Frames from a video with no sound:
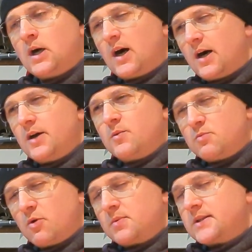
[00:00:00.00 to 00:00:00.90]
I would
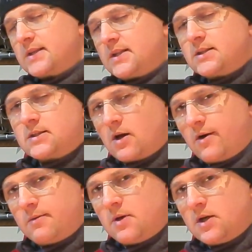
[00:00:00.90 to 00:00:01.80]
probably set a
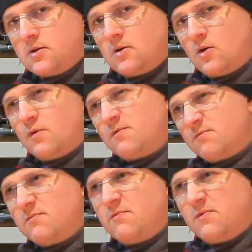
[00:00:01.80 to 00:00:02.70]
timer of
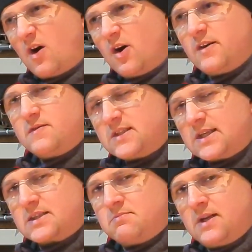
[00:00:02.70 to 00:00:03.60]

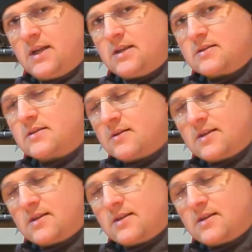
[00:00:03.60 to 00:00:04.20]
5-6 minutes.